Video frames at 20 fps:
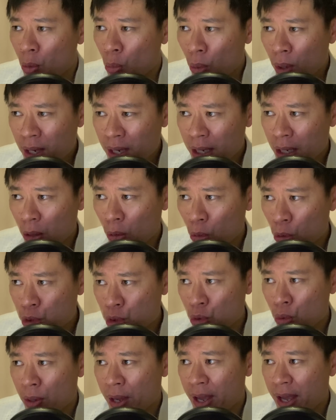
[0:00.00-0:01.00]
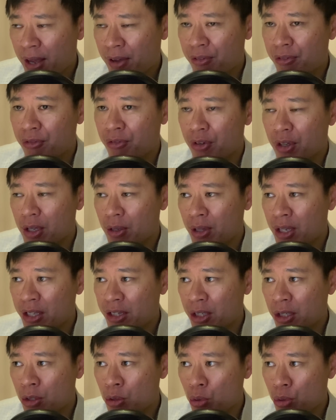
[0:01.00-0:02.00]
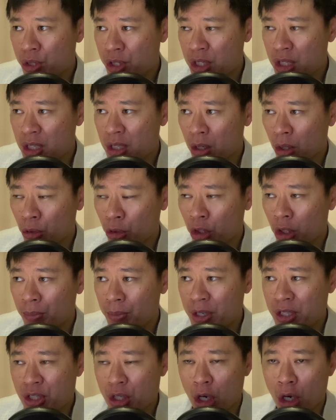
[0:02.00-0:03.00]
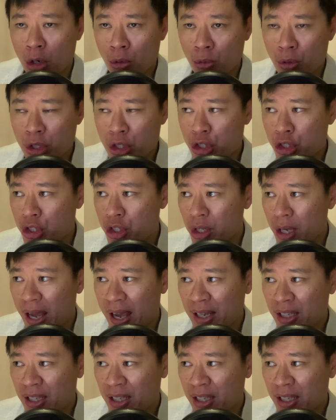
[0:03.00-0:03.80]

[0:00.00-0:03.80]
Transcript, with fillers: What I also have later you see on top is orange